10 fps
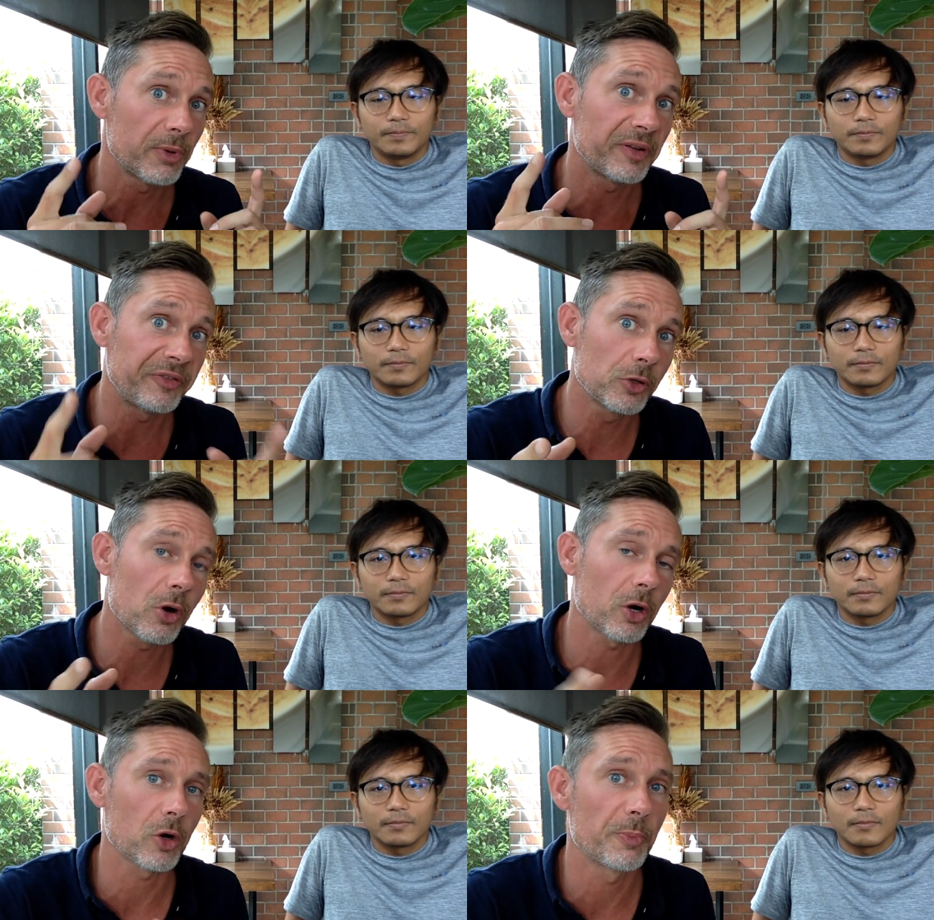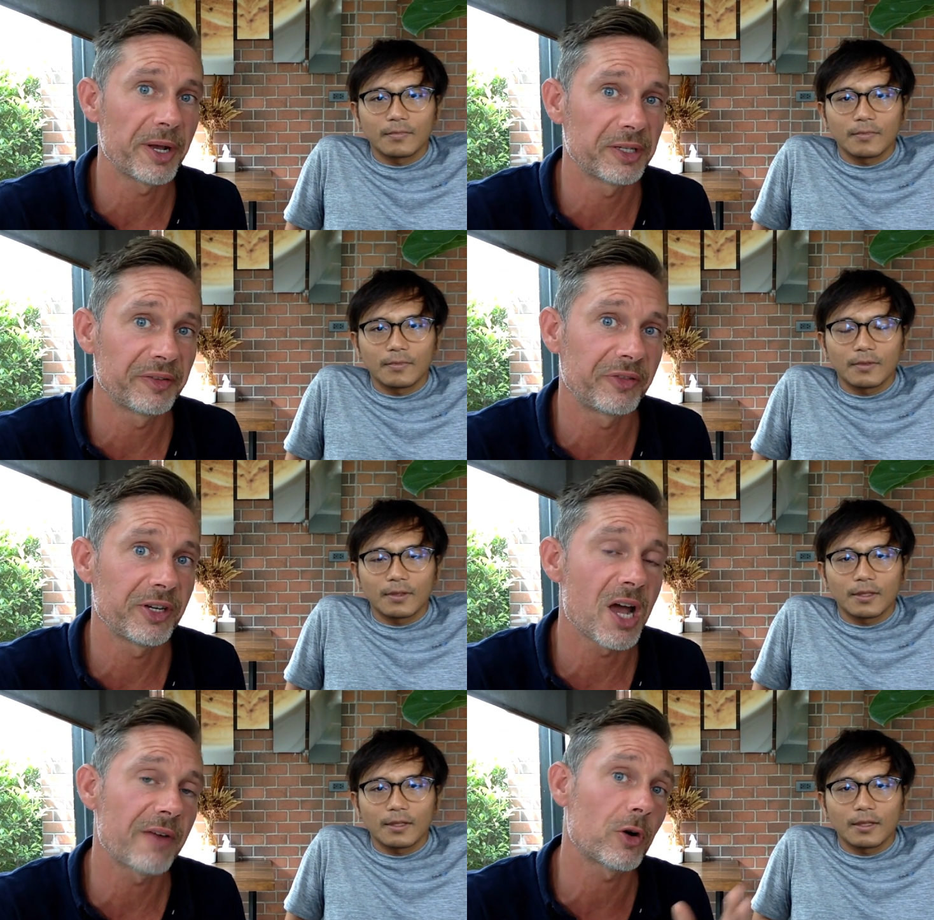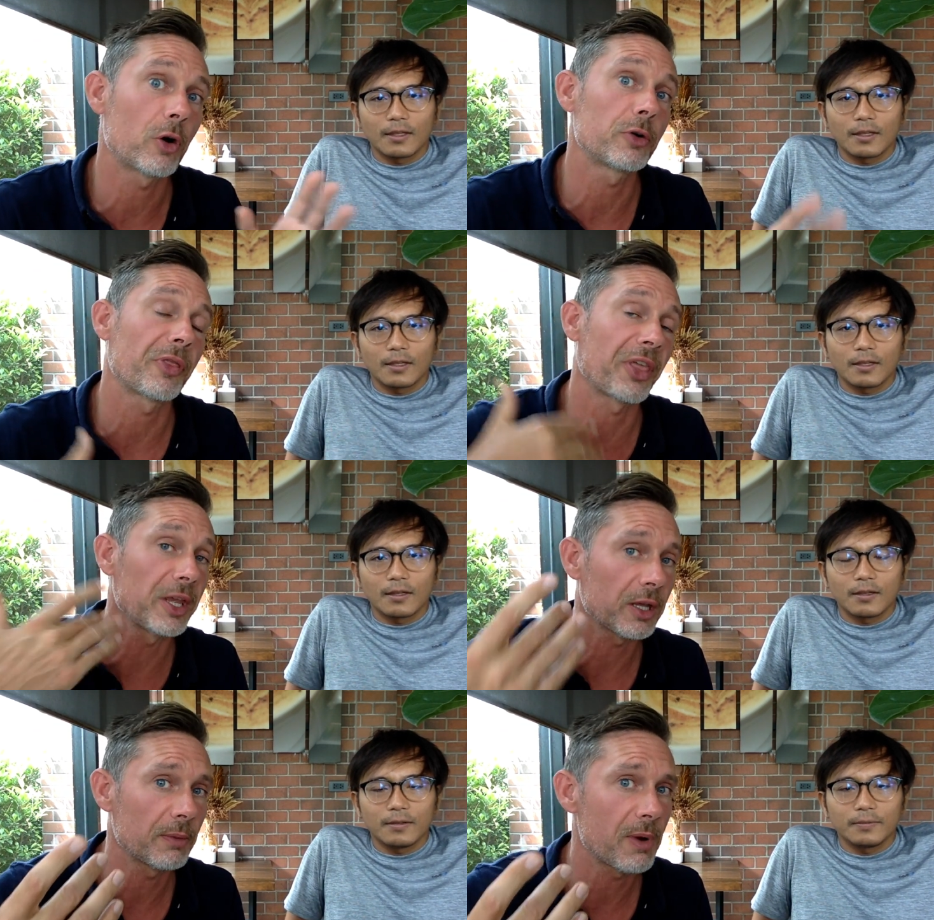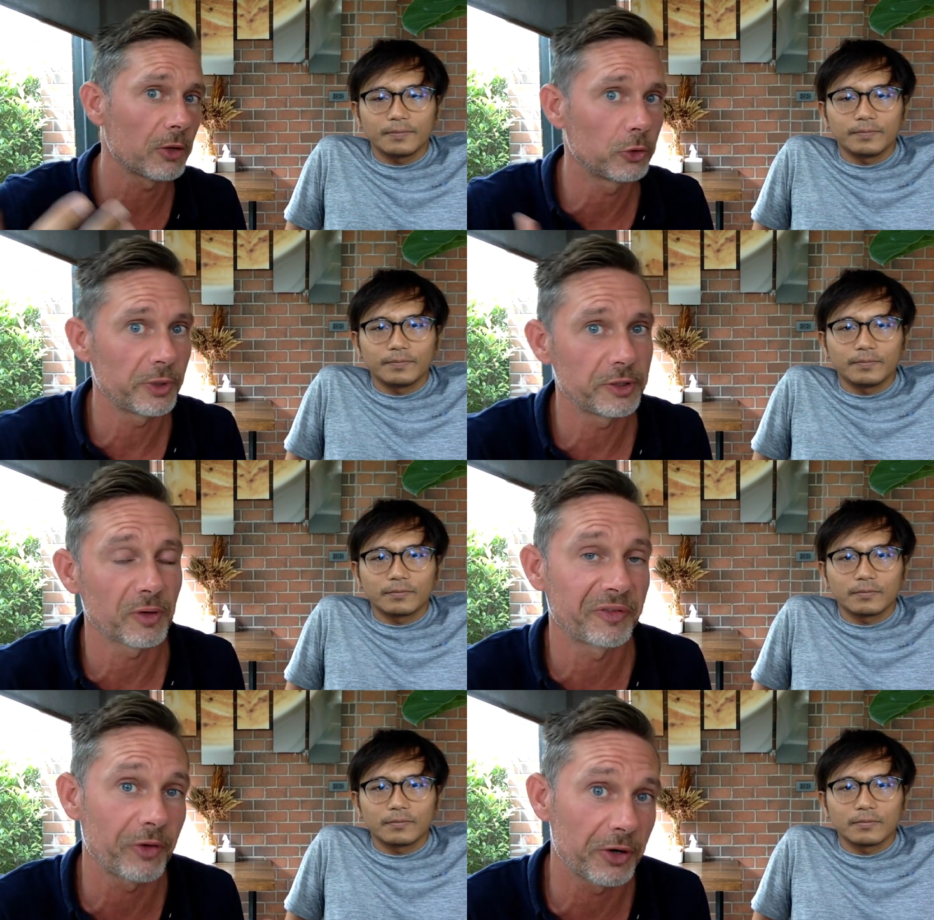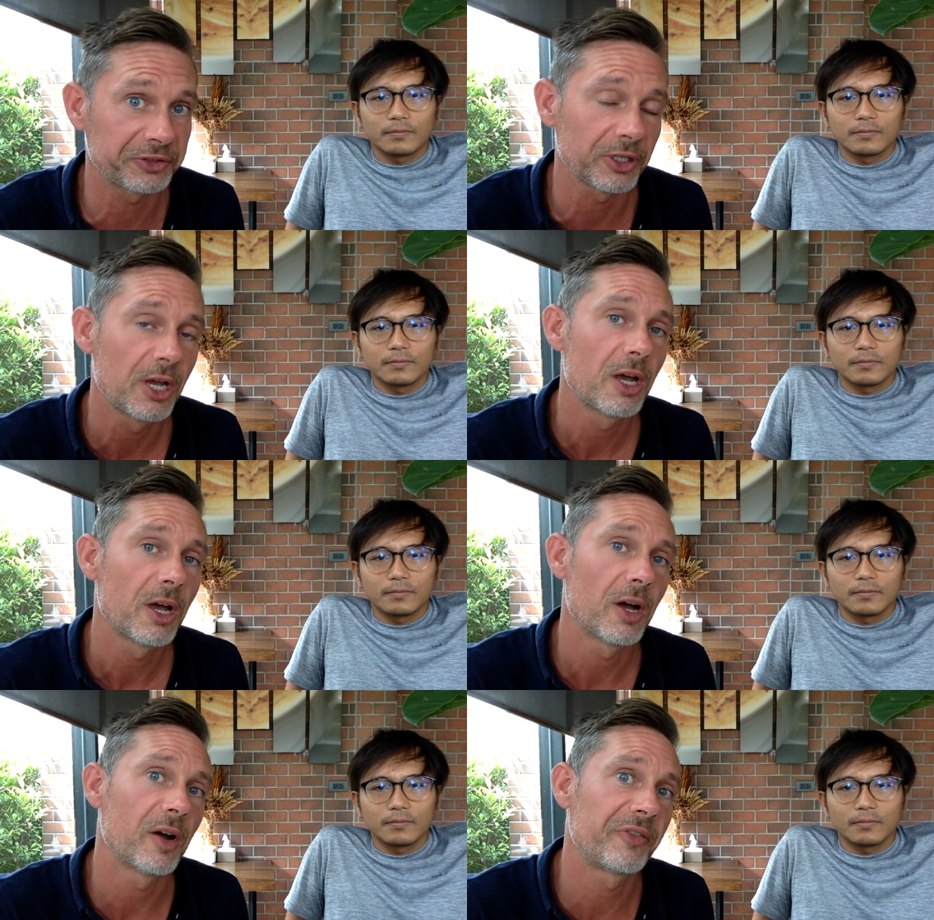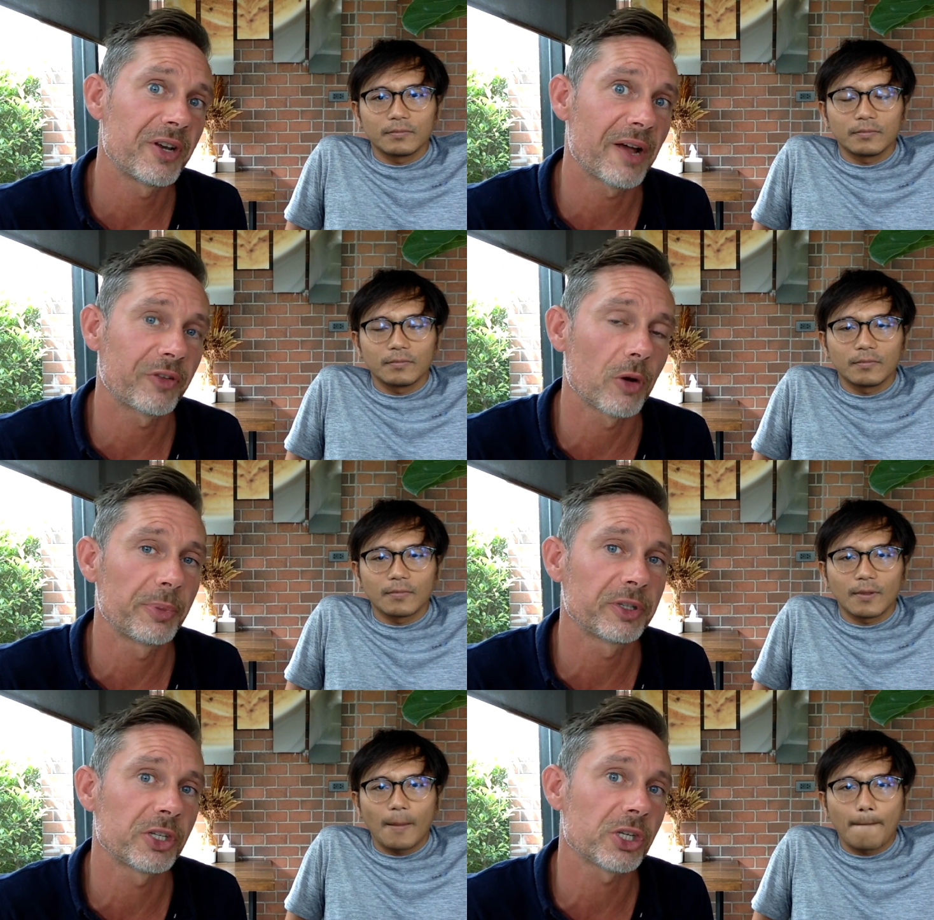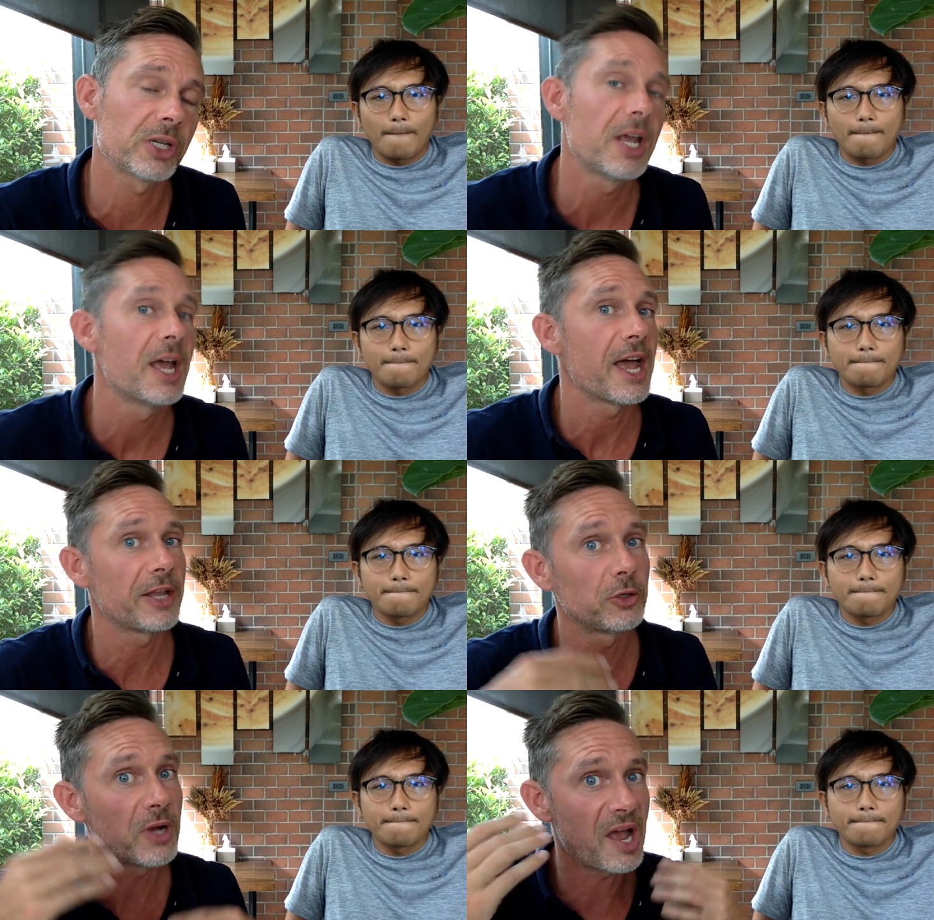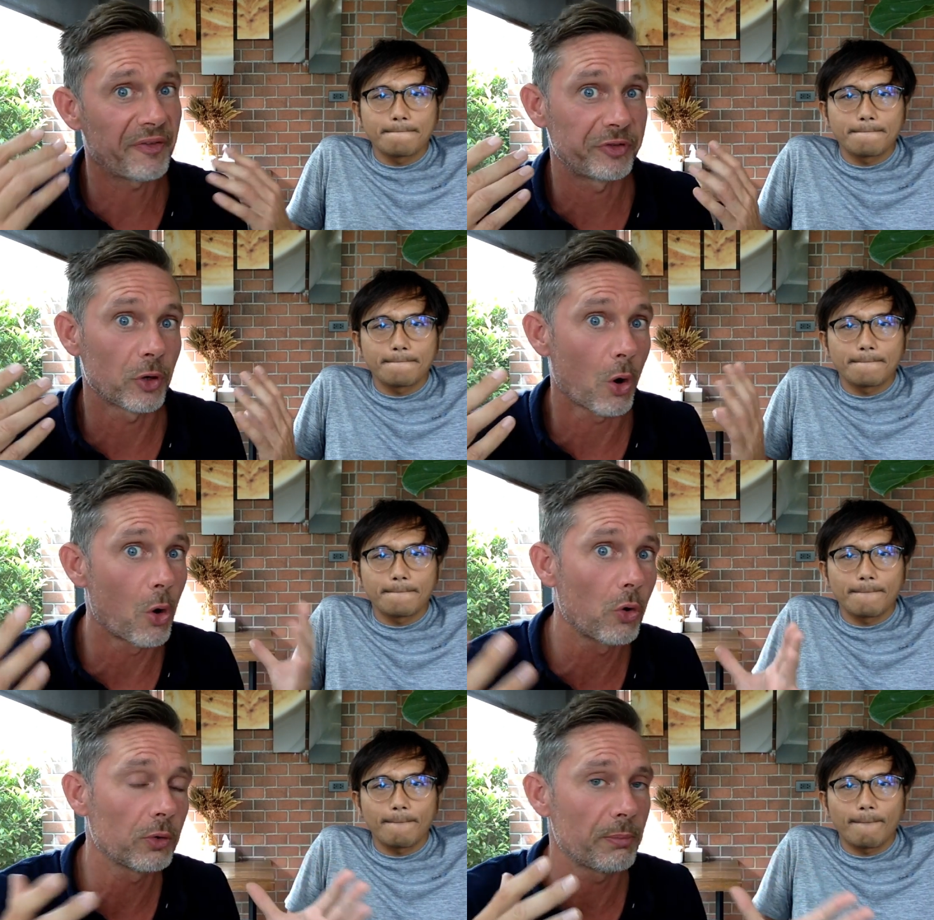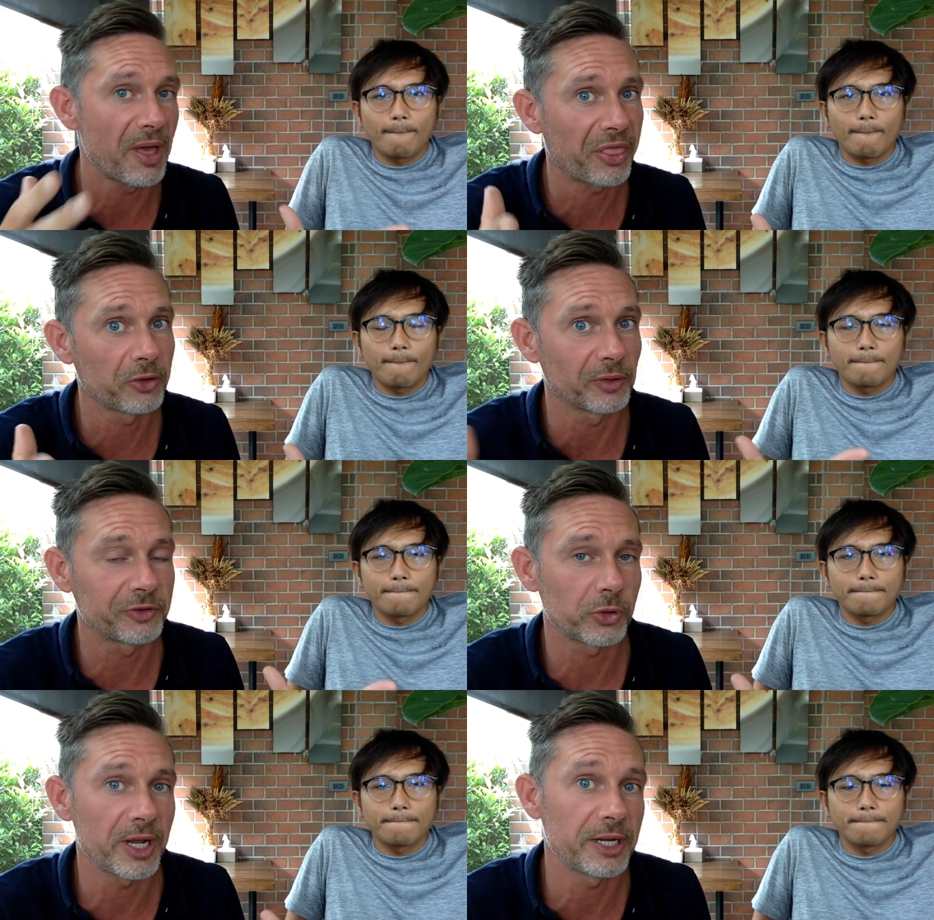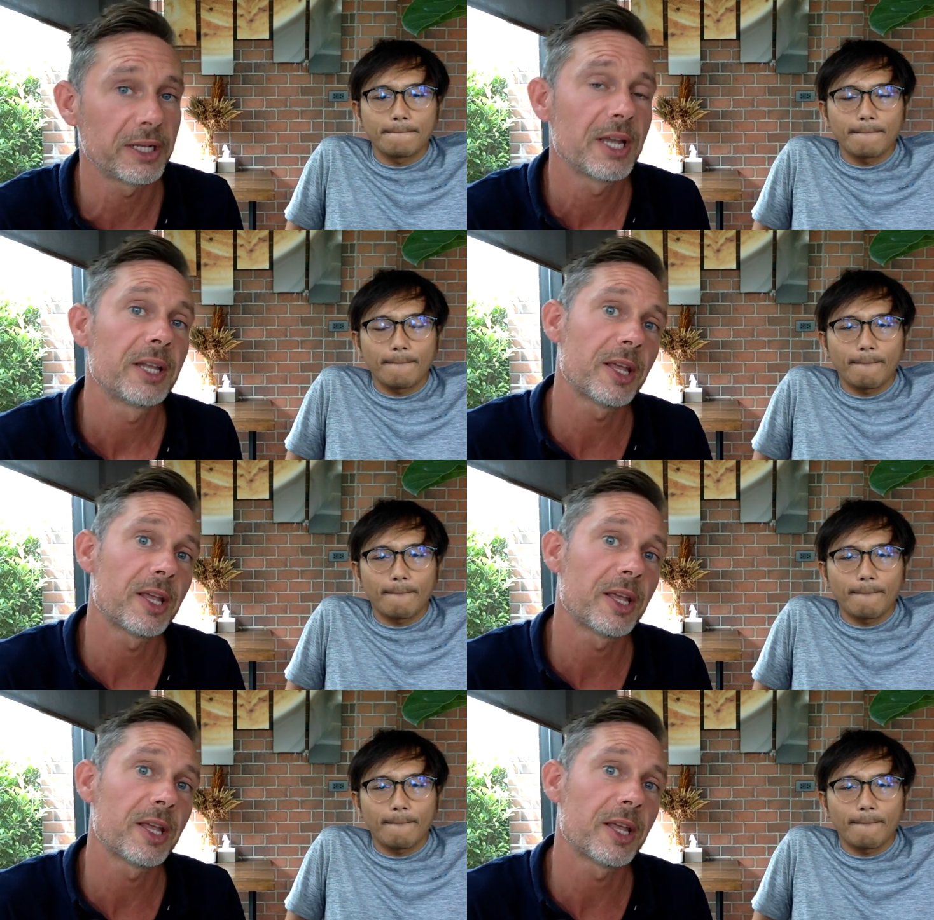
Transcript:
Speaker 1: But if you are a competitive freediver or you're thinking about doing your first freedive competition and you have your own method of training,